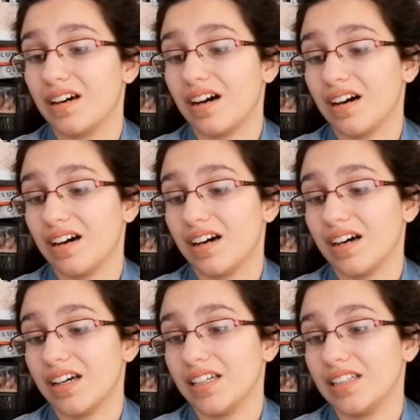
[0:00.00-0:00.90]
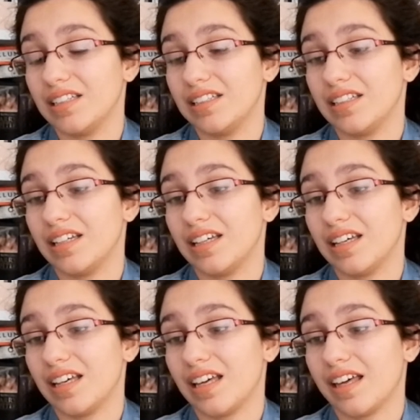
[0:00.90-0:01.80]
I
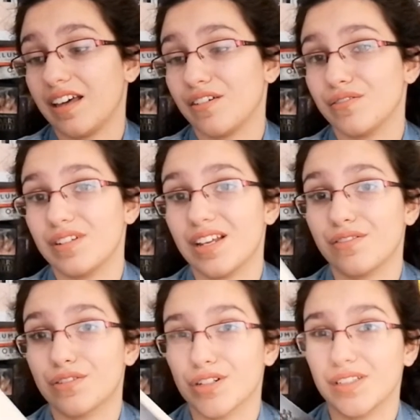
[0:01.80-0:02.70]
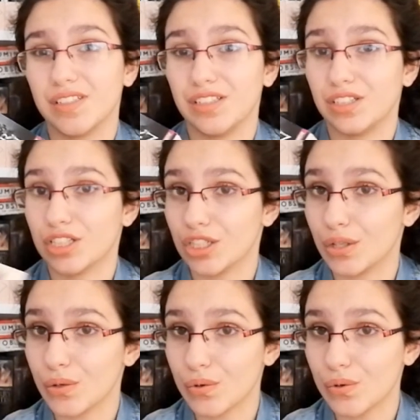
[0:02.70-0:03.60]
have never seen the
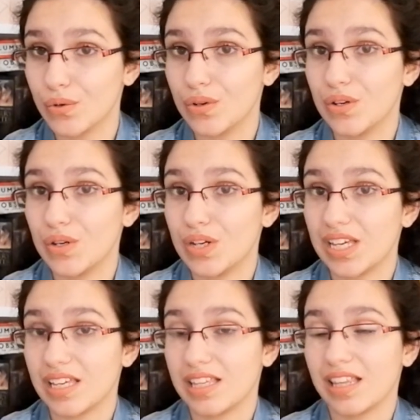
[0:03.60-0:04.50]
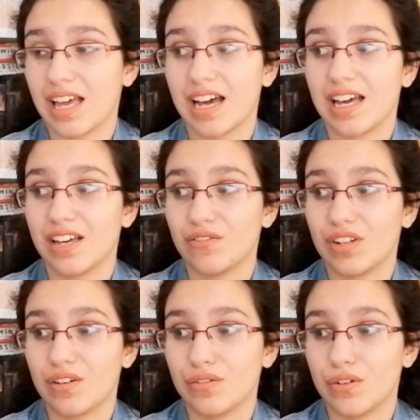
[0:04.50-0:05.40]
show, and I have
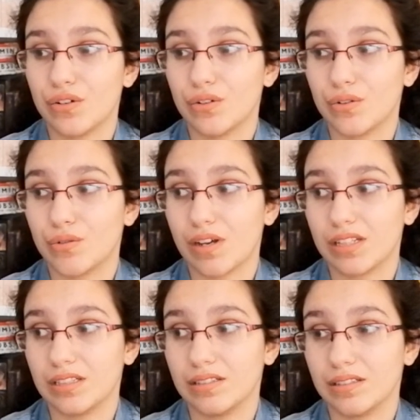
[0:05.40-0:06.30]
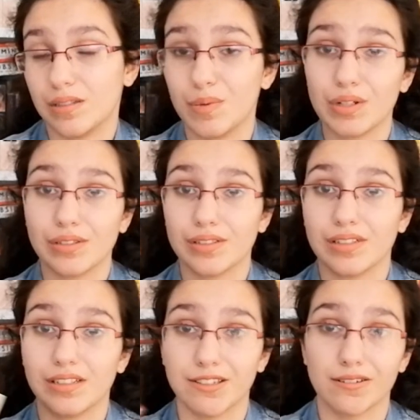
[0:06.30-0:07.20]
never read the books,
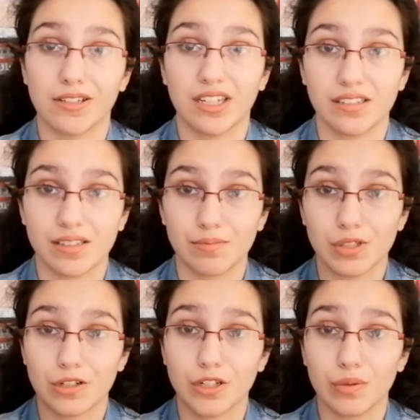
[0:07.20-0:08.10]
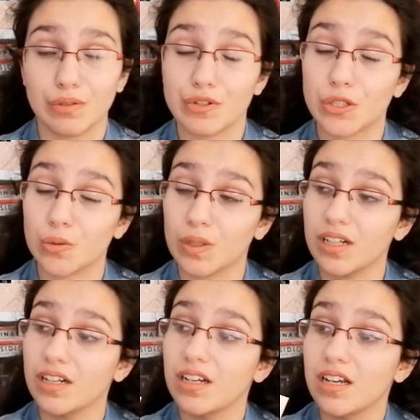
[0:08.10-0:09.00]
clearly, because I'm starting with the first one.
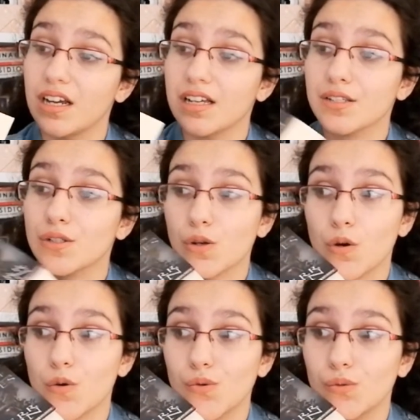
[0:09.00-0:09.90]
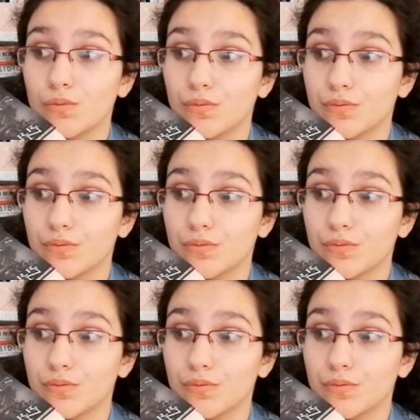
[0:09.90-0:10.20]
So,